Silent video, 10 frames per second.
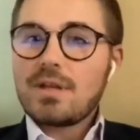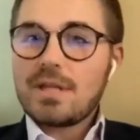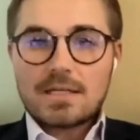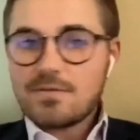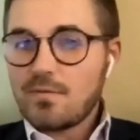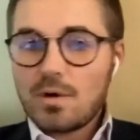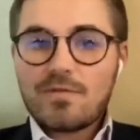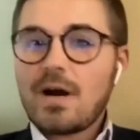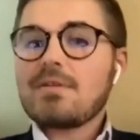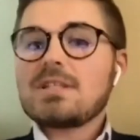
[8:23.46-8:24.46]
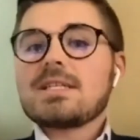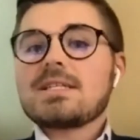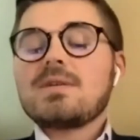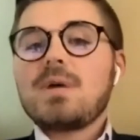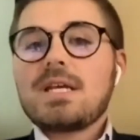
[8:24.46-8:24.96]
over the next 45 to
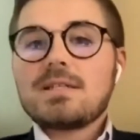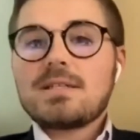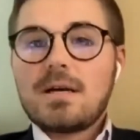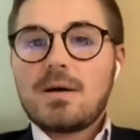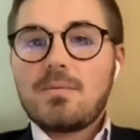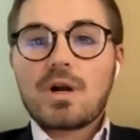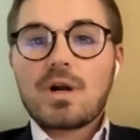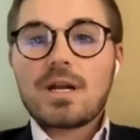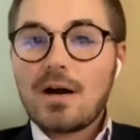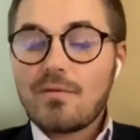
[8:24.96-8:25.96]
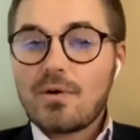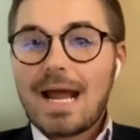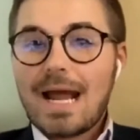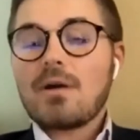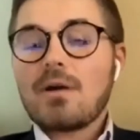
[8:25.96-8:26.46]
60 minutes, um, we're going to cover
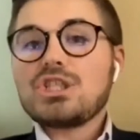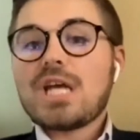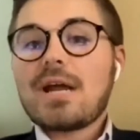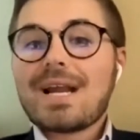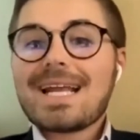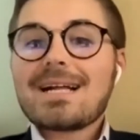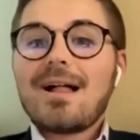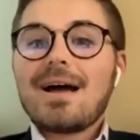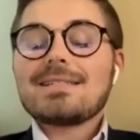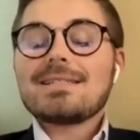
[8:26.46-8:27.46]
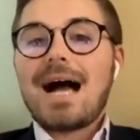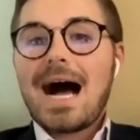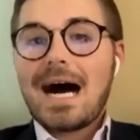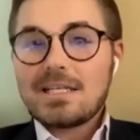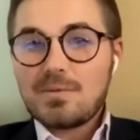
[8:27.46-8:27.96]
how to generate clients
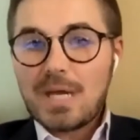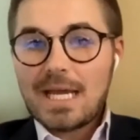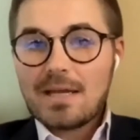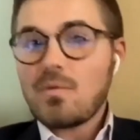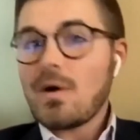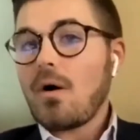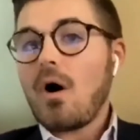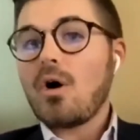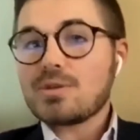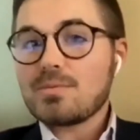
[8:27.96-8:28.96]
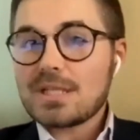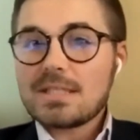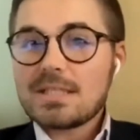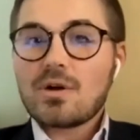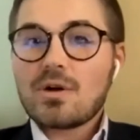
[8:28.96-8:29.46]
on demand while
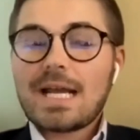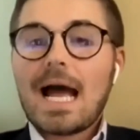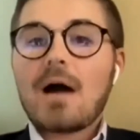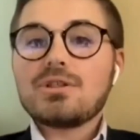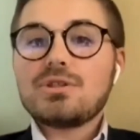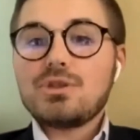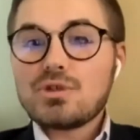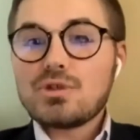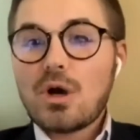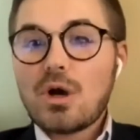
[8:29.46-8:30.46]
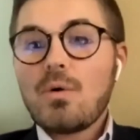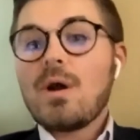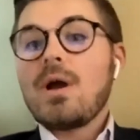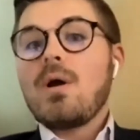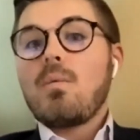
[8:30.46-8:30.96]
ultimately learning how to do so
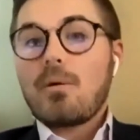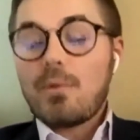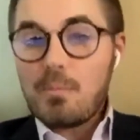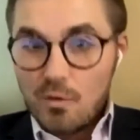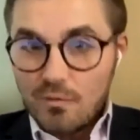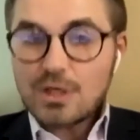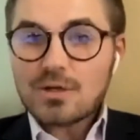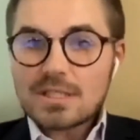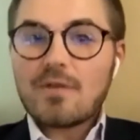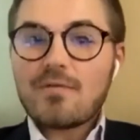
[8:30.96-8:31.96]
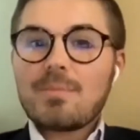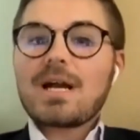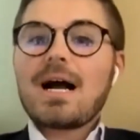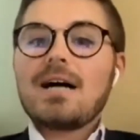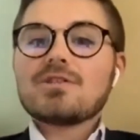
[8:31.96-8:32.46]
while removing yourself from
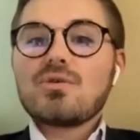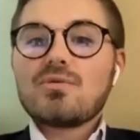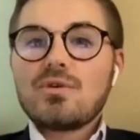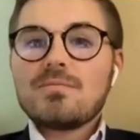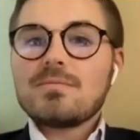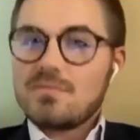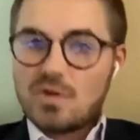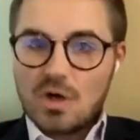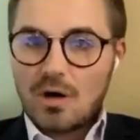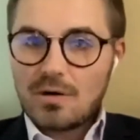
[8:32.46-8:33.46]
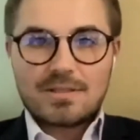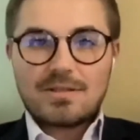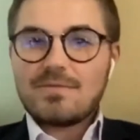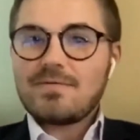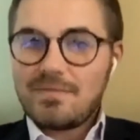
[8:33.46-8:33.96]
the consult room, regardless
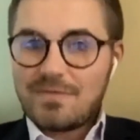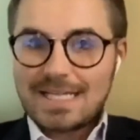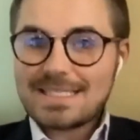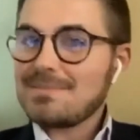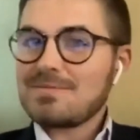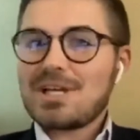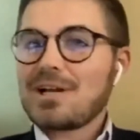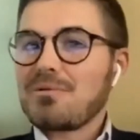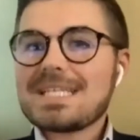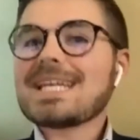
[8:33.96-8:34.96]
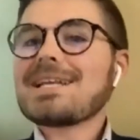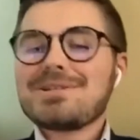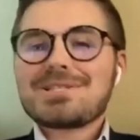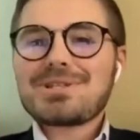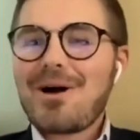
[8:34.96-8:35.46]
of if that seems like a
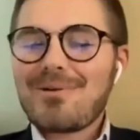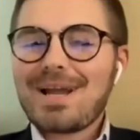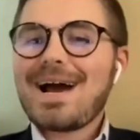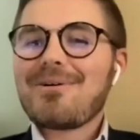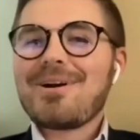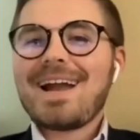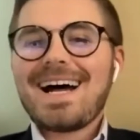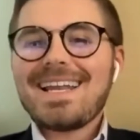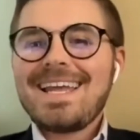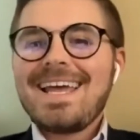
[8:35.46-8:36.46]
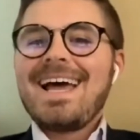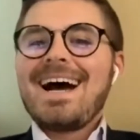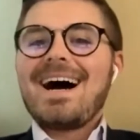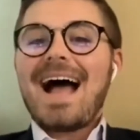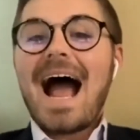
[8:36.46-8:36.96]
ridiculous thought right now or not,
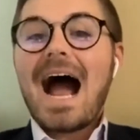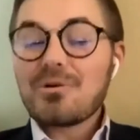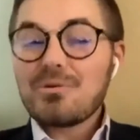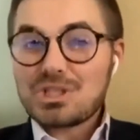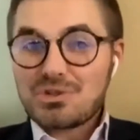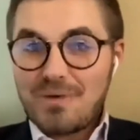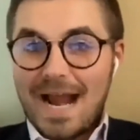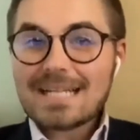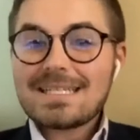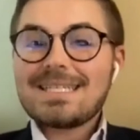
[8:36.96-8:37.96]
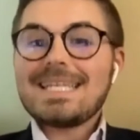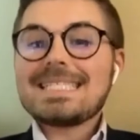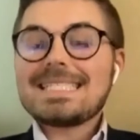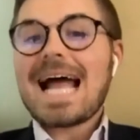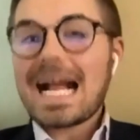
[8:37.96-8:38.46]
uh, how to attract the
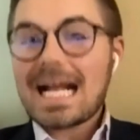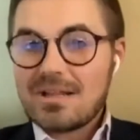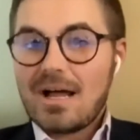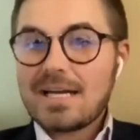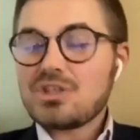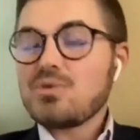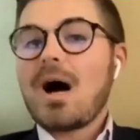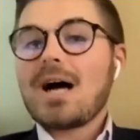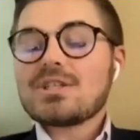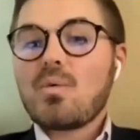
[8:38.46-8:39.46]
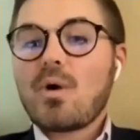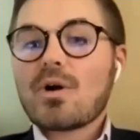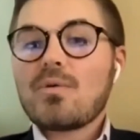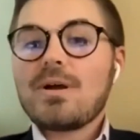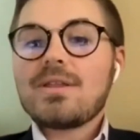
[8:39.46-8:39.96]
exact clients you want to
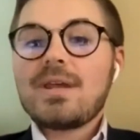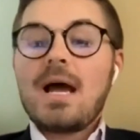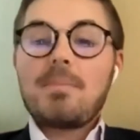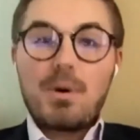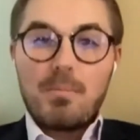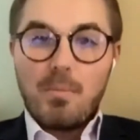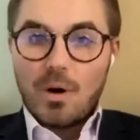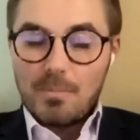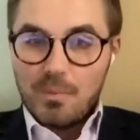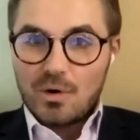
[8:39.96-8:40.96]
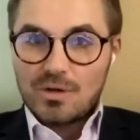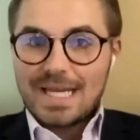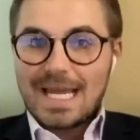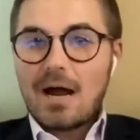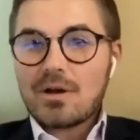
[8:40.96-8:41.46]
work with, but more
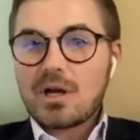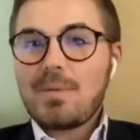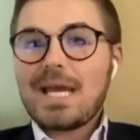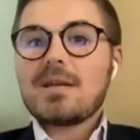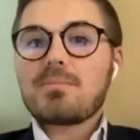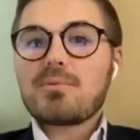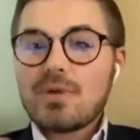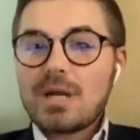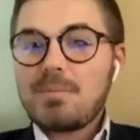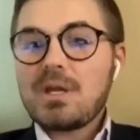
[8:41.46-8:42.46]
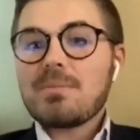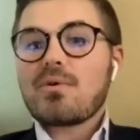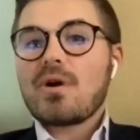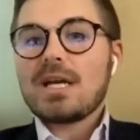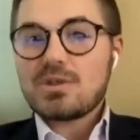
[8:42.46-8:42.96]
importantly, how to command a premium
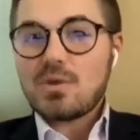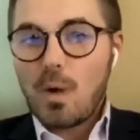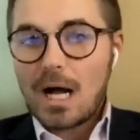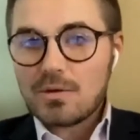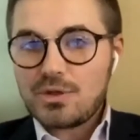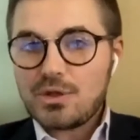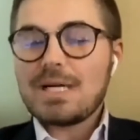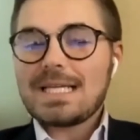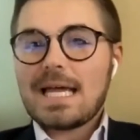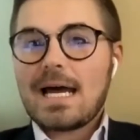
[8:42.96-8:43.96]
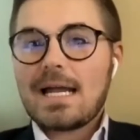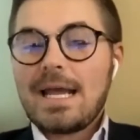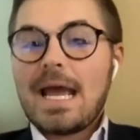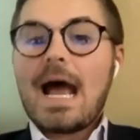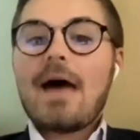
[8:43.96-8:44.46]
price while doing that.
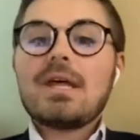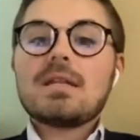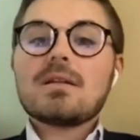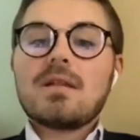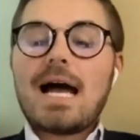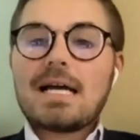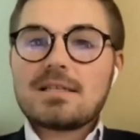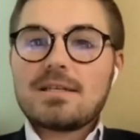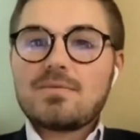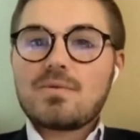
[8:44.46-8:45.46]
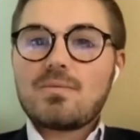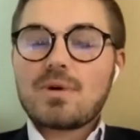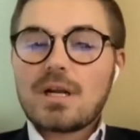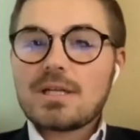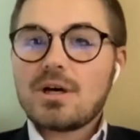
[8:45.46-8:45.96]
And then lastly, we're,
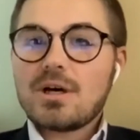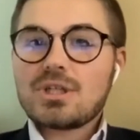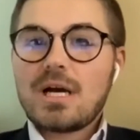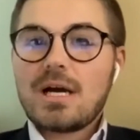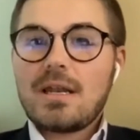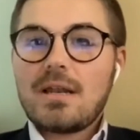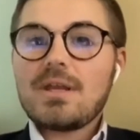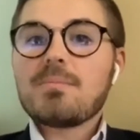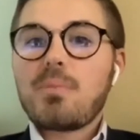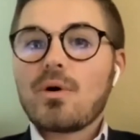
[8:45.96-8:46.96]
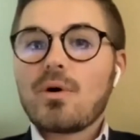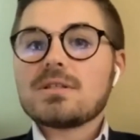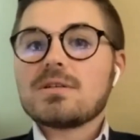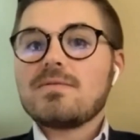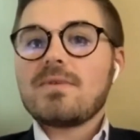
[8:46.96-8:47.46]
we're going to touch on the
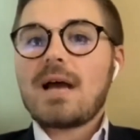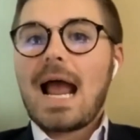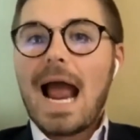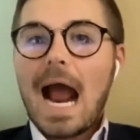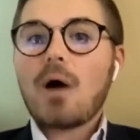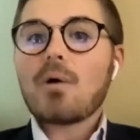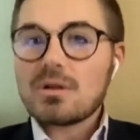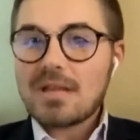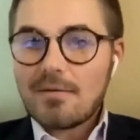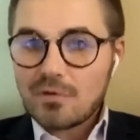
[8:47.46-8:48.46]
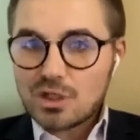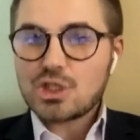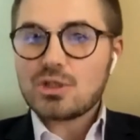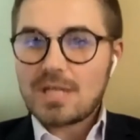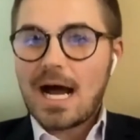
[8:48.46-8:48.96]
importance of how to
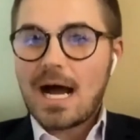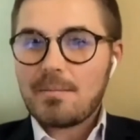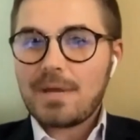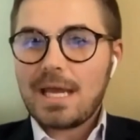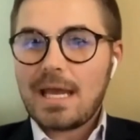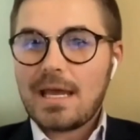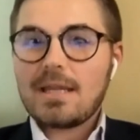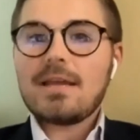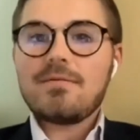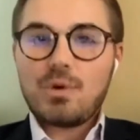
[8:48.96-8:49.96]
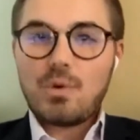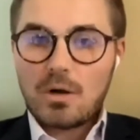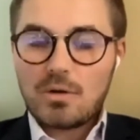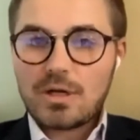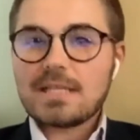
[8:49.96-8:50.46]
leverage your time. And if you
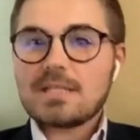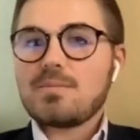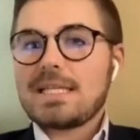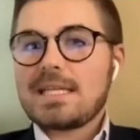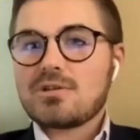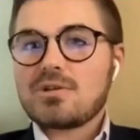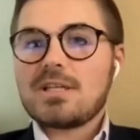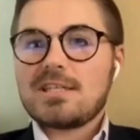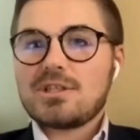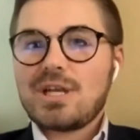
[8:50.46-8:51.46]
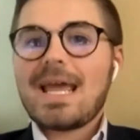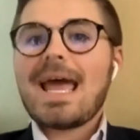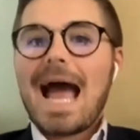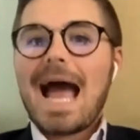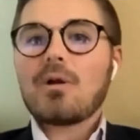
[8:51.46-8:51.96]
are looking to make that transition,
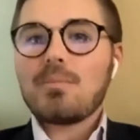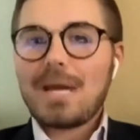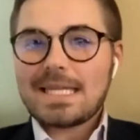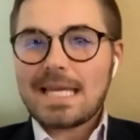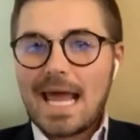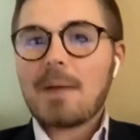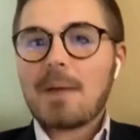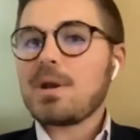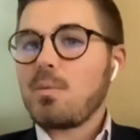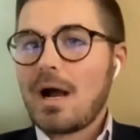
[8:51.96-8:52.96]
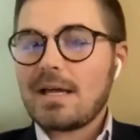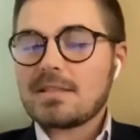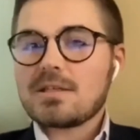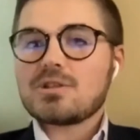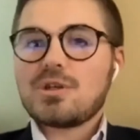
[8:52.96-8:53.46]
how to make that happen and why
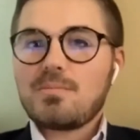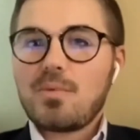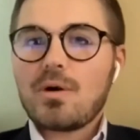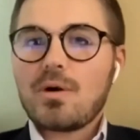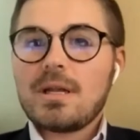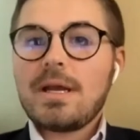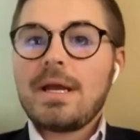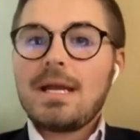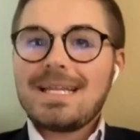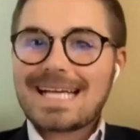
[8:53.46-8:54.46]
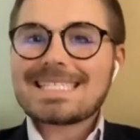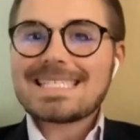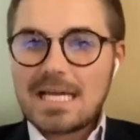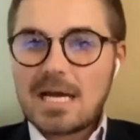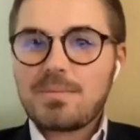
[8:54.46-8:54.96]
that's such an important next
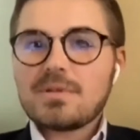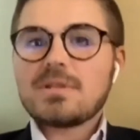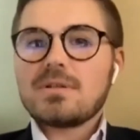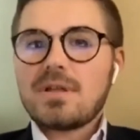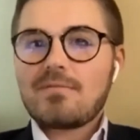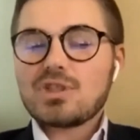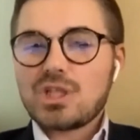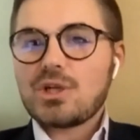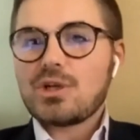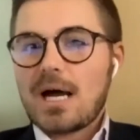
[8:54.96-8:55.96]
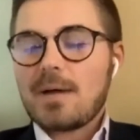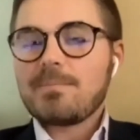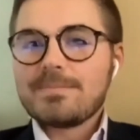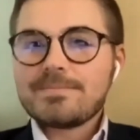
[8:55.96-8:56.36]
step to leveraging your time.